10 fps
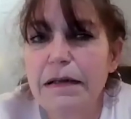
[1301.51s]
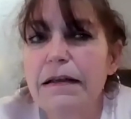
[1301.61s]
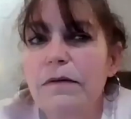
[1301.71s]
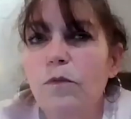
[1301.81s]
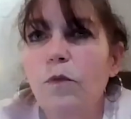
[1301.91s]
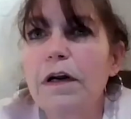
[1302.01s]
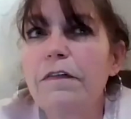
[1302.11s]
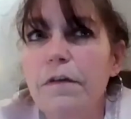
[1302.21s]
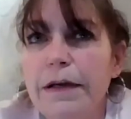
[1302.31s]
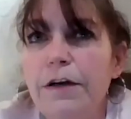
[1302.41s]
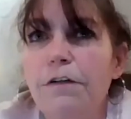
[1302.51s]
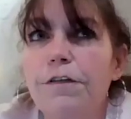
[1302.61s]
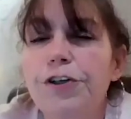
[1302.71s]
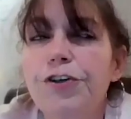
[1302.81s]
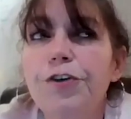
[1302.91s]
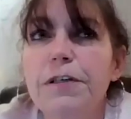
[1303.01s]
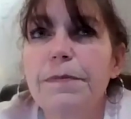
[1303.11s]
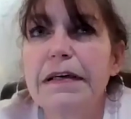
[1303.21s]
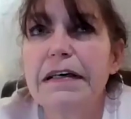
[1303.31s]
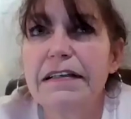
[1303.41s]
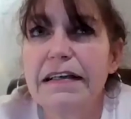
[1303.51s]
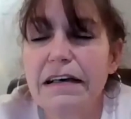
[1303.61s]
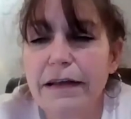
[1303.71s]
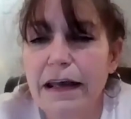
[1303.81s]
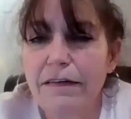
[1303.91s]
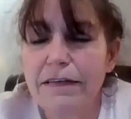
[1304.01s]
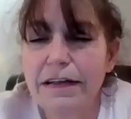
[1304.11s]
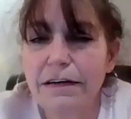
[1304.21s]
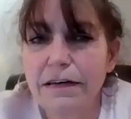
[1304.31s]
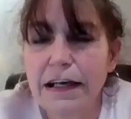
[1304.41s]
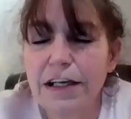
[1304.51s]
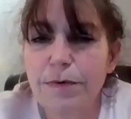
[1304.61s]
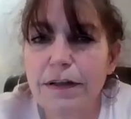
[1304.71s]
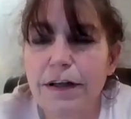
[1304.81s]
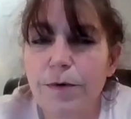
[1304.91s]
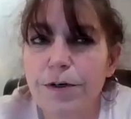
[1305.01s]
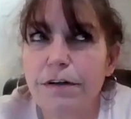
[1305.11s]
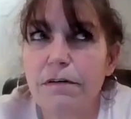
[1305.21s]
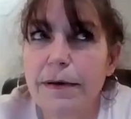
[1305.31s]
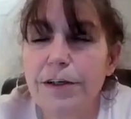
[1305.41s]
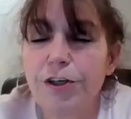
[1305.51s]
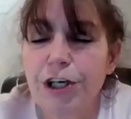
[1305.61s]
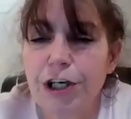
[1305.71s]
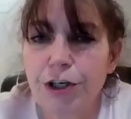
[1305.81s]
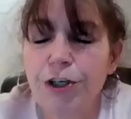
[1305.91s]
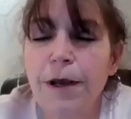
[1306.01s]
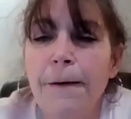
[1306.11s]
And one of them, I know for sure it's because that's how they have it in their engagement letter, which they're about to change.